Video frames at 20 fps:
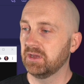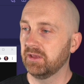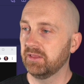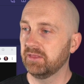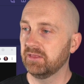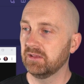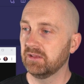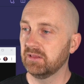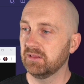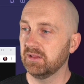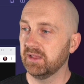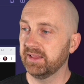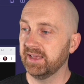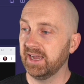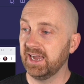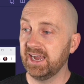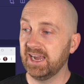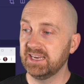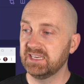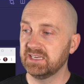The
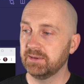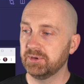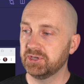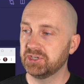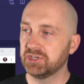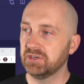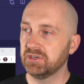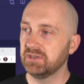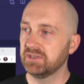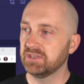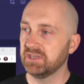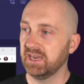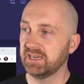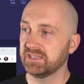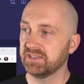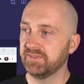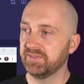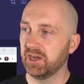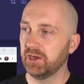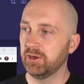high temperature is, has
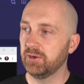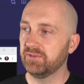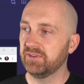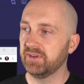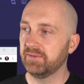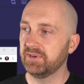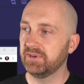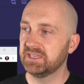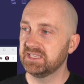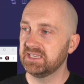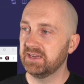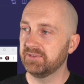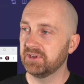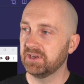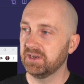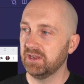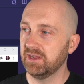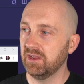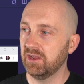a value of 77.